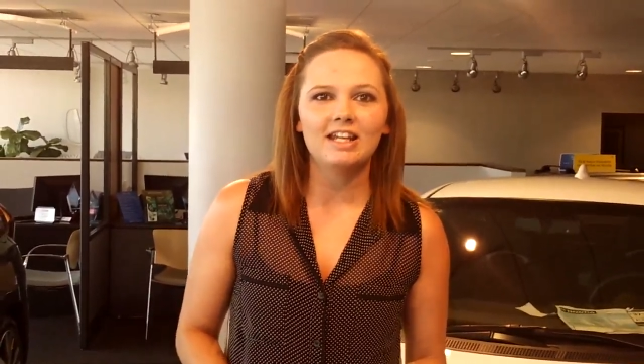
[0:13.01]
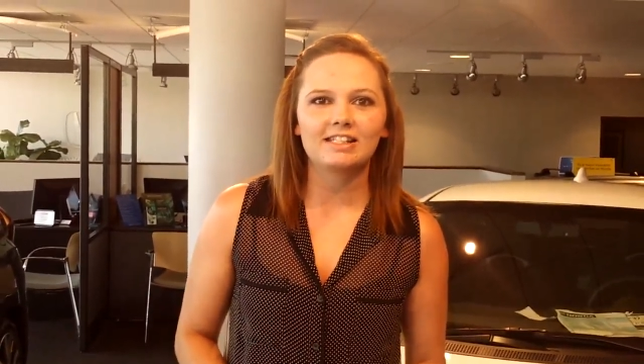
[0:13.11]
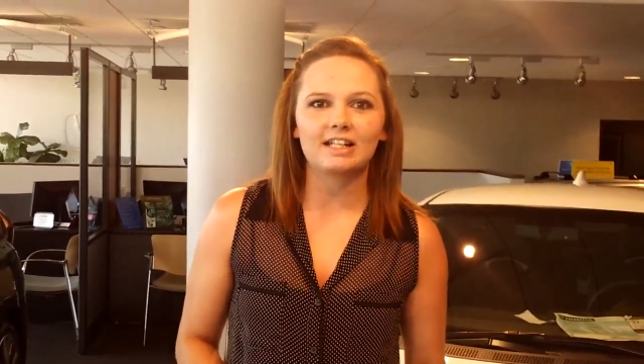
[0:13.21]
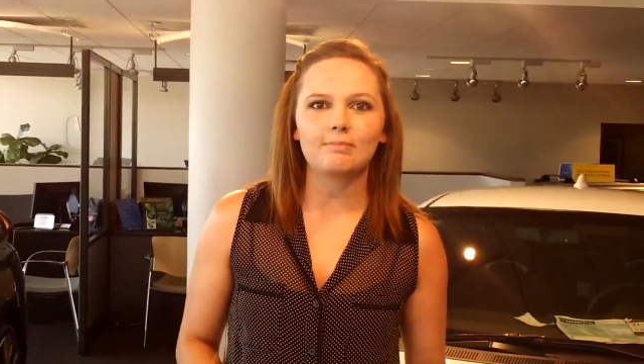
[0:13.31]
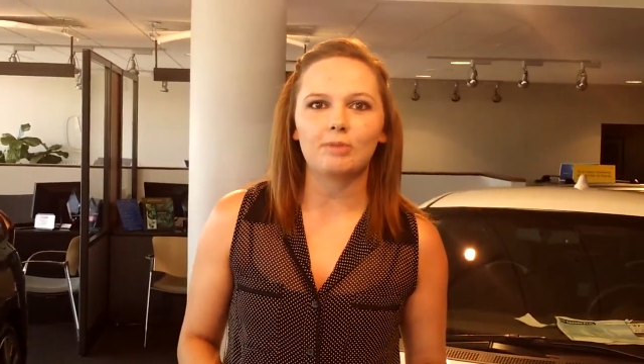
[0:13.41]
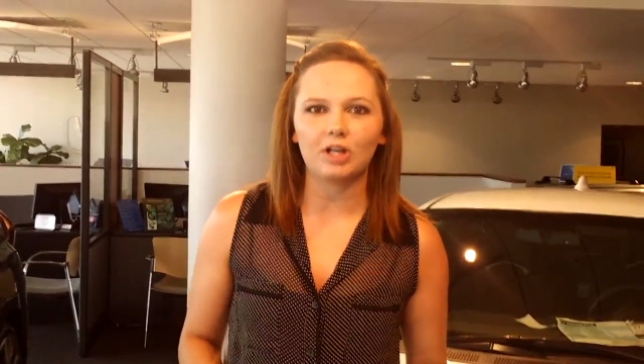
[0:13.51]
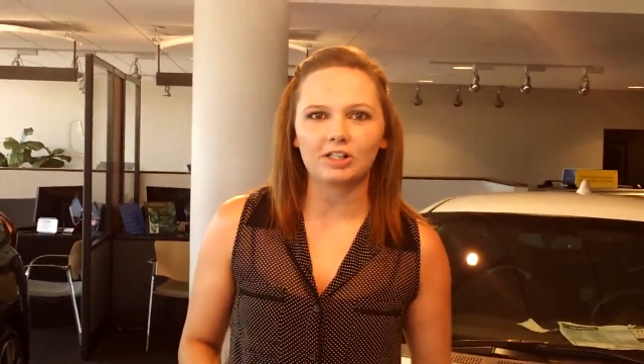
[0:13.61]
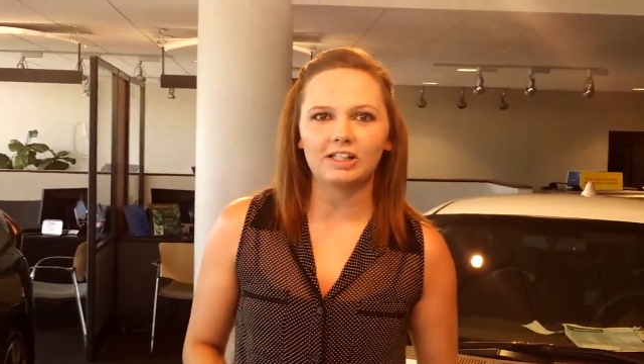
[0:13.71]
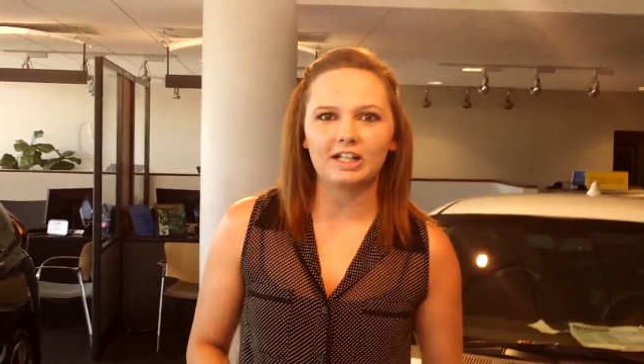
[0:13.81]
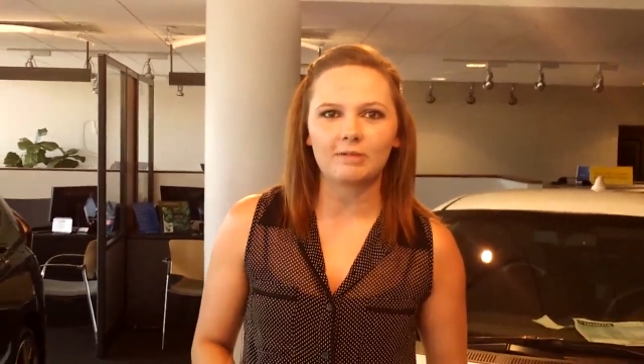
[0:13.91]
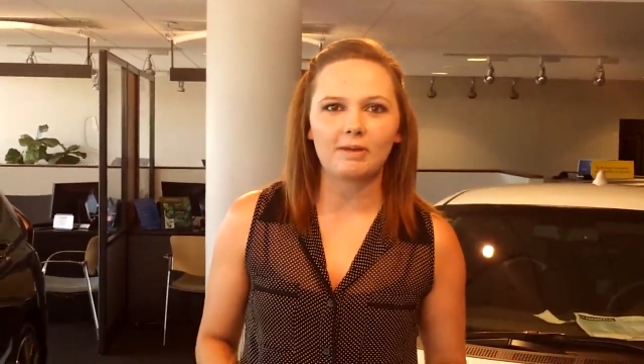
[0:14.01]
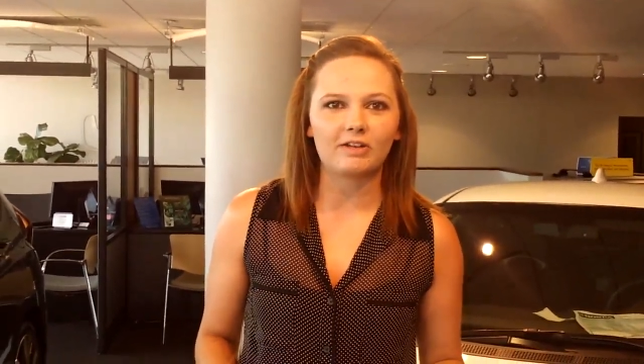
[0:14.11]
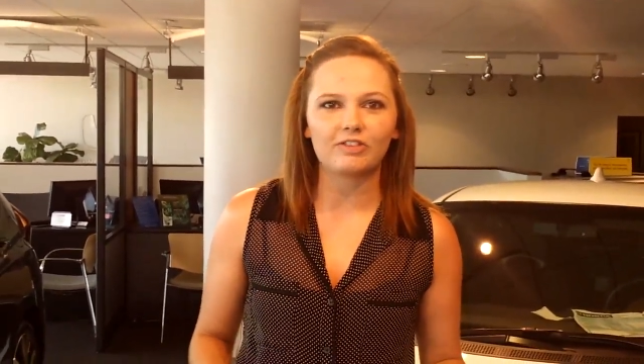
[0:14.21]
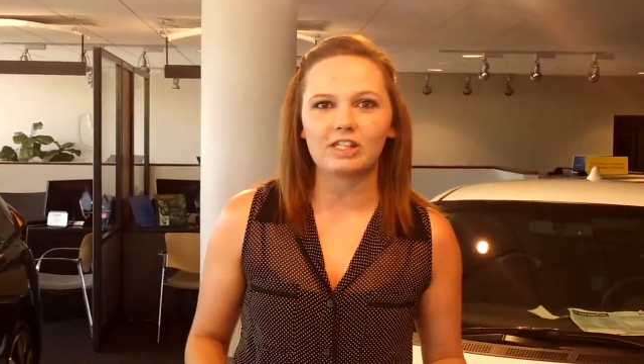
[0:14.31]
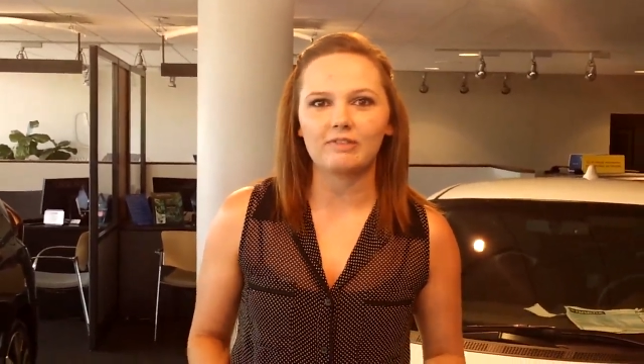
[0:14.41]
It's going to burn cleaner,
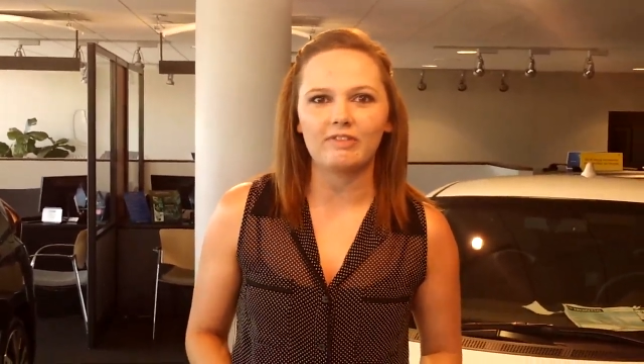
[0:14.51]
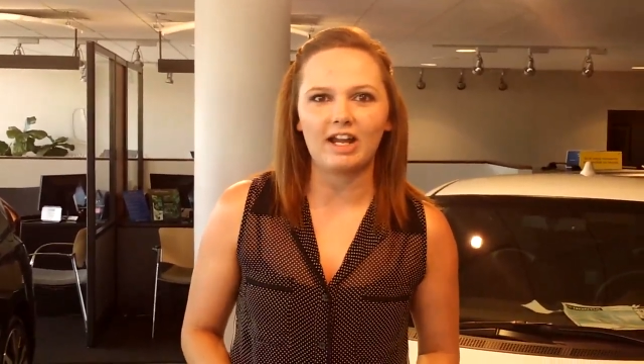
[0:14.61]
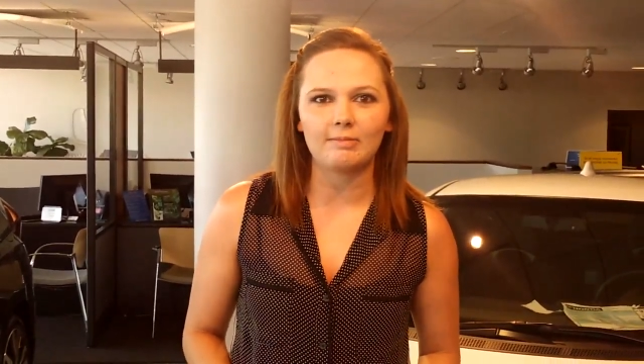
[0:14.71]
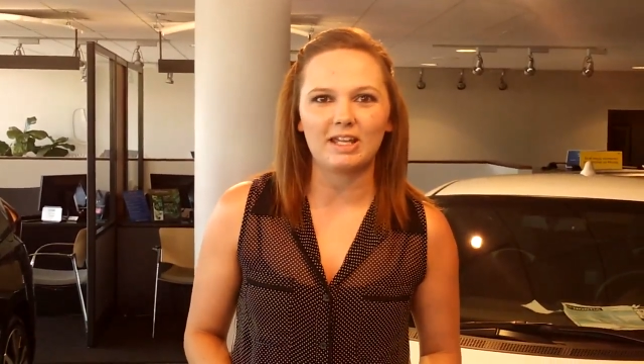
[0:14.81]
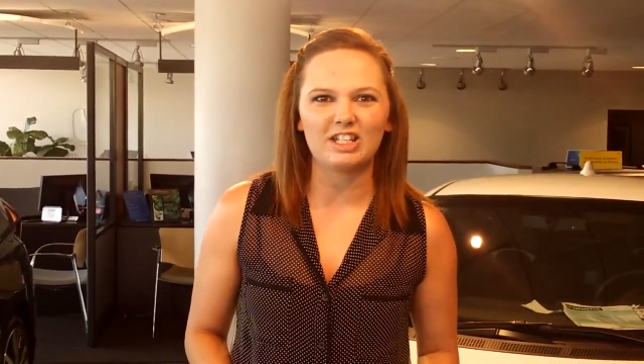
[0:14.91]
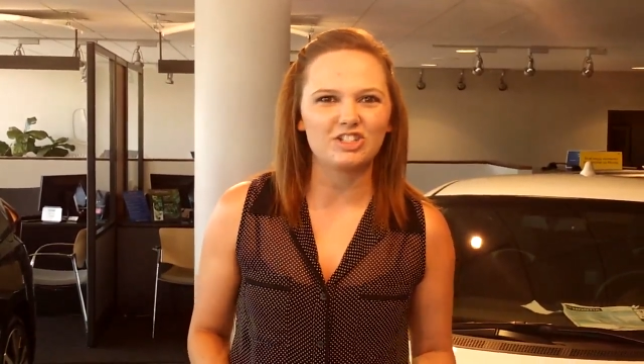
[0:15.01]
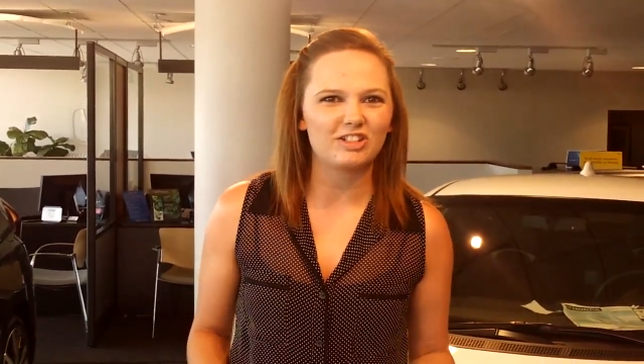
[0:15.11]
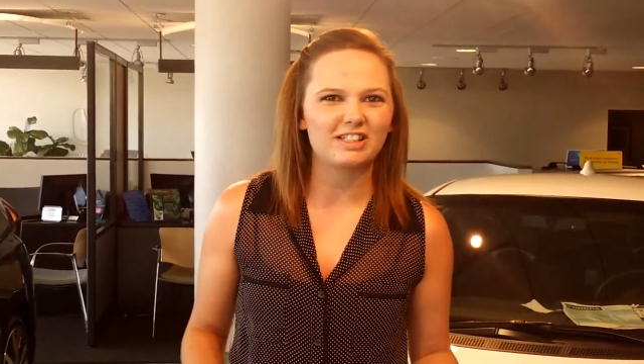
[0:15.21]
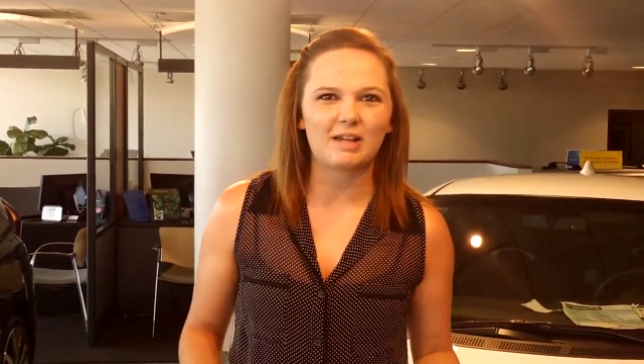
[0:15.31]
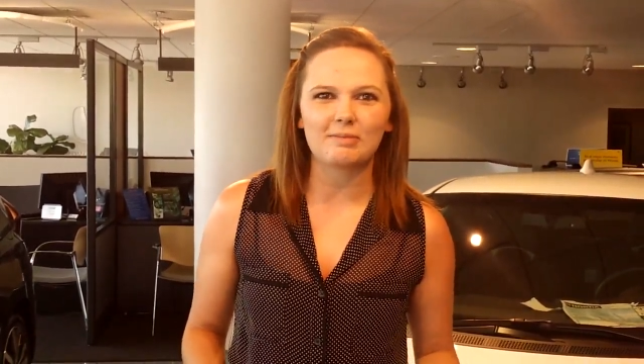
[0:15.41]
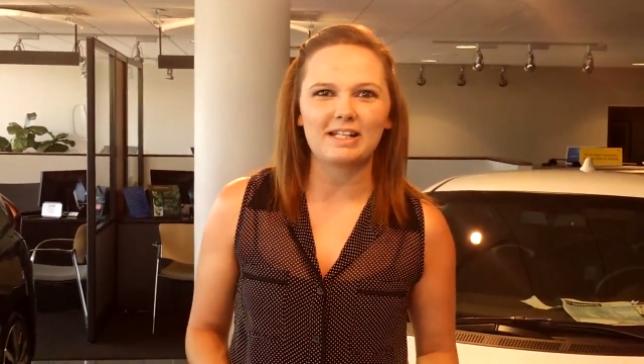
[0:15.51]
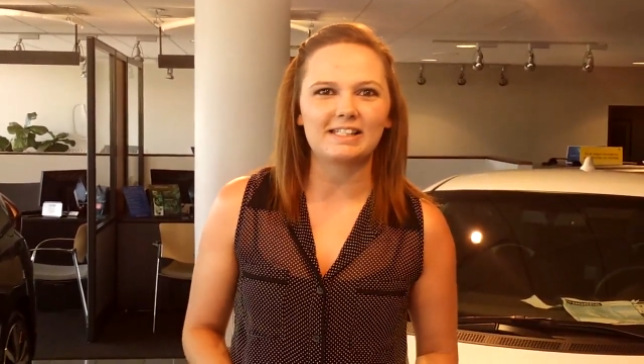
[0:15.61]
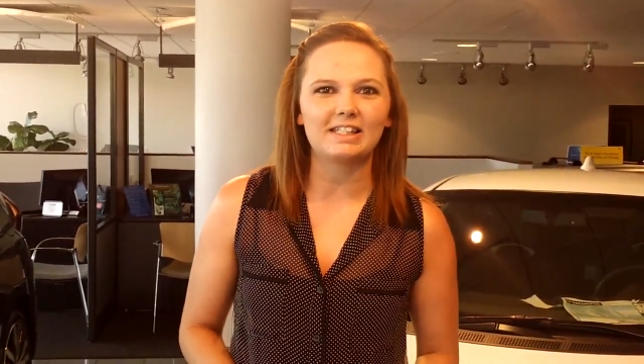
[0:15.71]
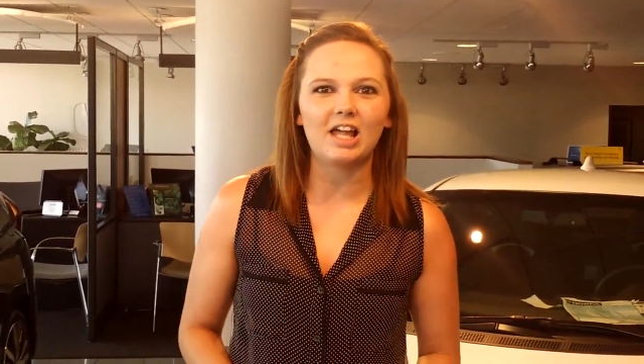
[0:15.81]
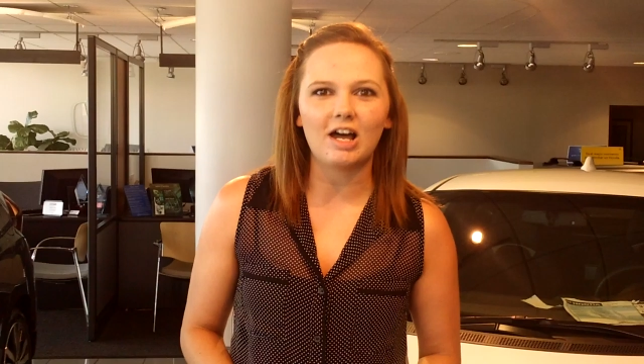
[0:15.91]
better for the environment. Insurance
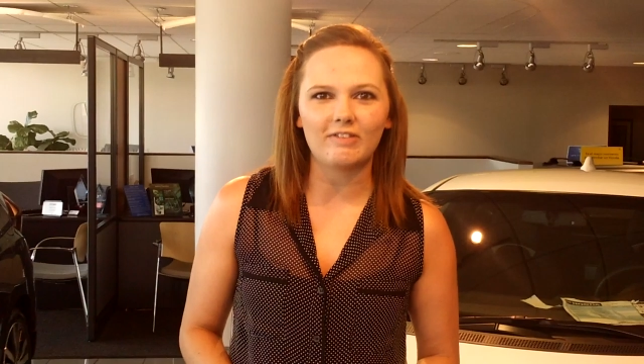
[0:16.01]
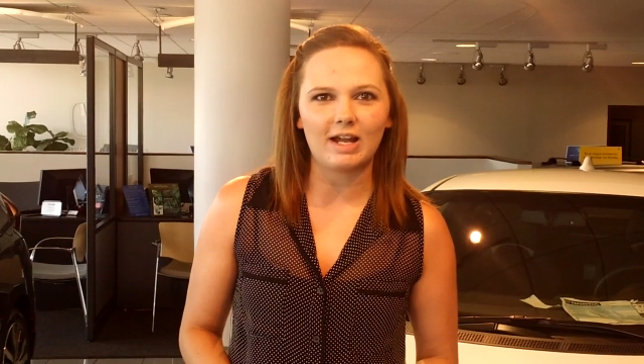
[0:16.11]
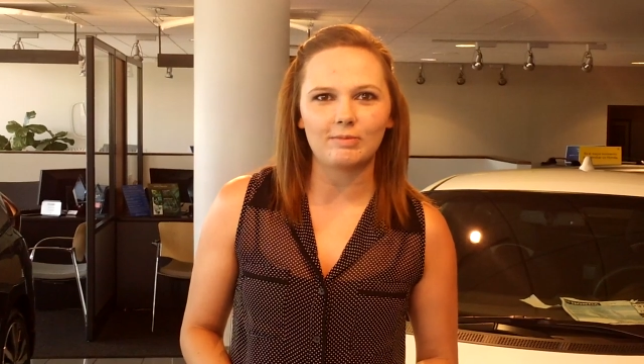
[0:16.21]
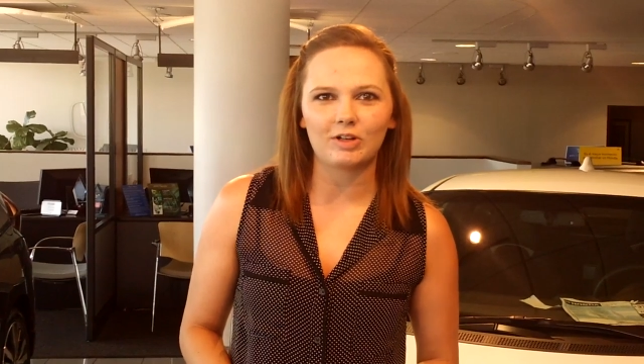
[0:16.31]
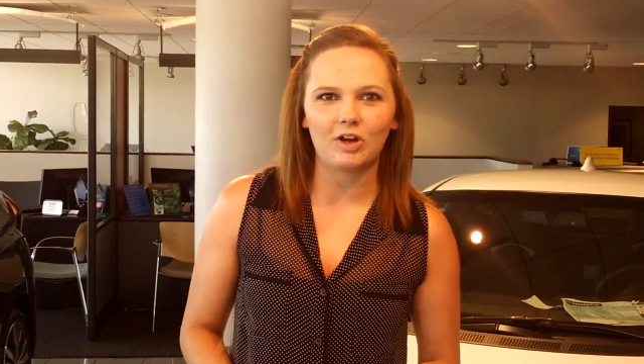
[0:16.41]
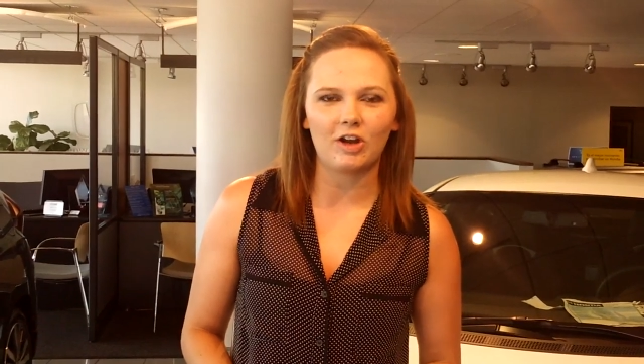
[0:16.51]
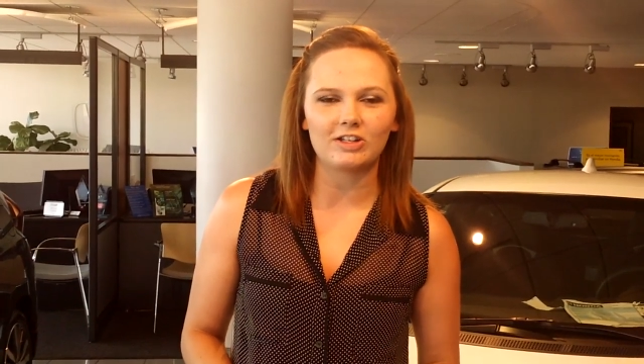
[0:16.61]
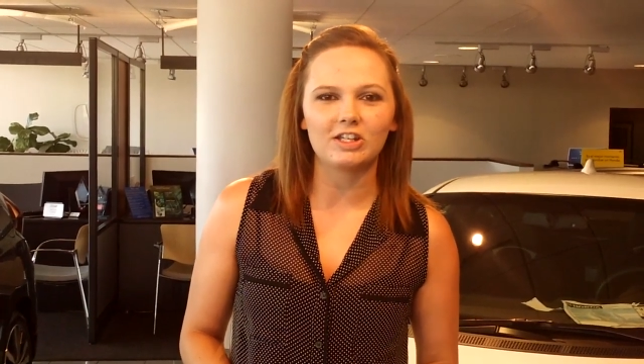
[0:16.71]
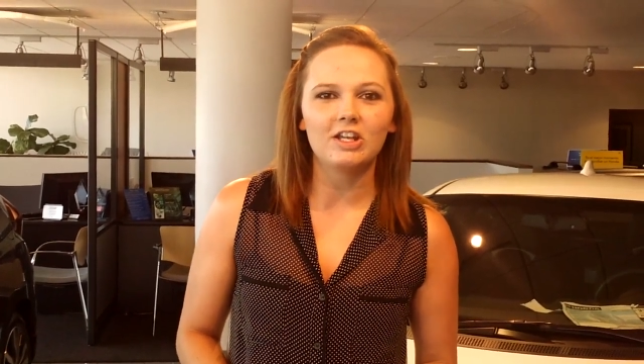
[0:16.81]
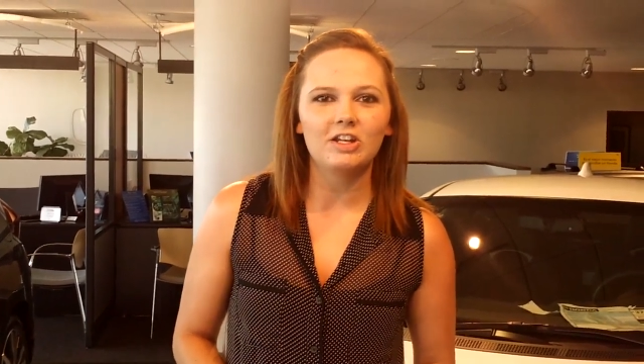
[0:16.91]
companies love hybrid cars.